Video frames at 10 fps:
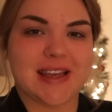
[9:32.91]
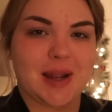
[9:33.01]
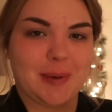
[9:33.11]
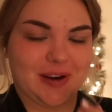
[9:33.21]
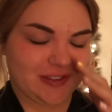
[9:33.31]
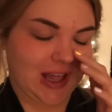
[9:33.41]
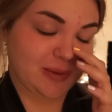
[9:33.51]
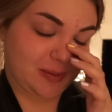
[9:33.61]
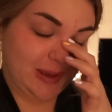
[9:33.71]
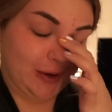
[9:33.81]
sad about
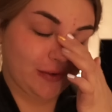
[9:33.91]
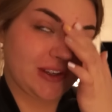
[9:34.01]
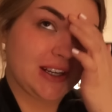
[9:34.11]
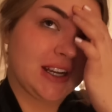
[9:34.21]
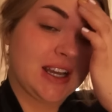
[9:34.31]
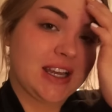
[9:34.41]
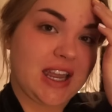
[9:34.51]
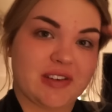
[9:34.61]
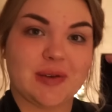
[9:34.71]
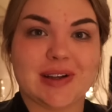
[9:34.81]
Vlogmas being over.
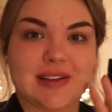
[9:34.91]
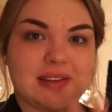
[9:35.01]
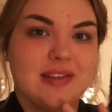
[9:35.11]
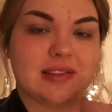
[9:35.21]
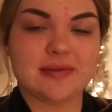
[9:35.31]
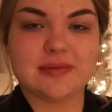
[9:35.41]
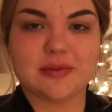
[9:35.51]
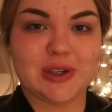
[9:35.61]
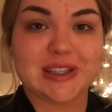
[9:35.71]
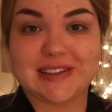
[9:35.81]
Everyone's
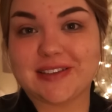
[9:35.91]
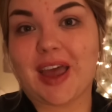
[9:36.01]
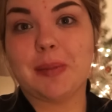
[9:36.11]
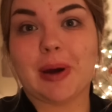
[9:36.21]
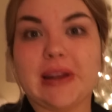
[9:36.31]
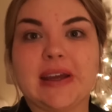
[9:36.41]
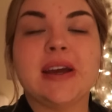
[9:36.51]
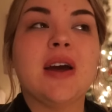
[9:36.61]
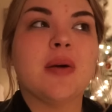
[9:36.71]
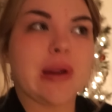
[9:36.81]
really sad about it.
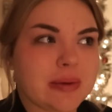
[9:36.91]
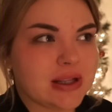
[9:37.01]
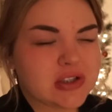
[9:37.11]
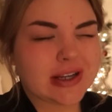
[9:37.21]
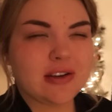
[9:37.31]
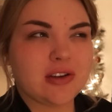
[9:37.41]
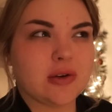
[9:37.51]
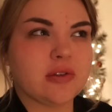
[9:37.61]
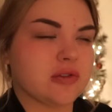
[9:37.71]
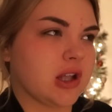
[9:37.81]
But I'm going to try to
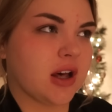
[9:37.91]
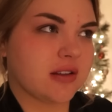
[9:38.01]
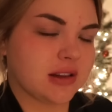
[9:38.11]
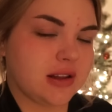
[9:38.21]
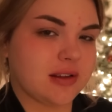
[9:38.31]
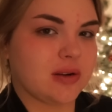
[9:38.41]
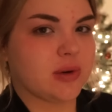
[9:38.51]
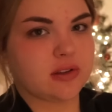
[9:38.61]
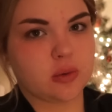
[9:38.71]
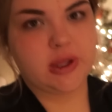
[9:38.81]
do vlogs at least like
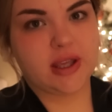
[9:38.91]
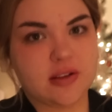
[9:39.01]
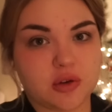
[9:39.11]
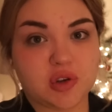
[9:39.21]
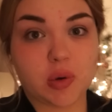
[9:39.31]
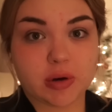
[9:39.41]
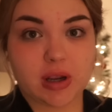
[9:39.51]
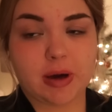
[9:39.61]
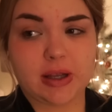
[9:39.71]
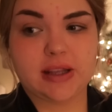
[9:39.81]
once a week. So don't worry
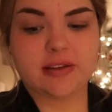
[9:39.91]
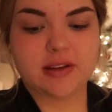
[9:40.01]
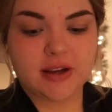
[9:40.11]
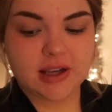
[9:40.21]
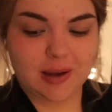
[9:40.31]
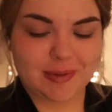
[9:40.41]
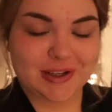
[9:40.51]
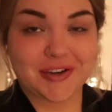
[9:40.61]
about it. I'm going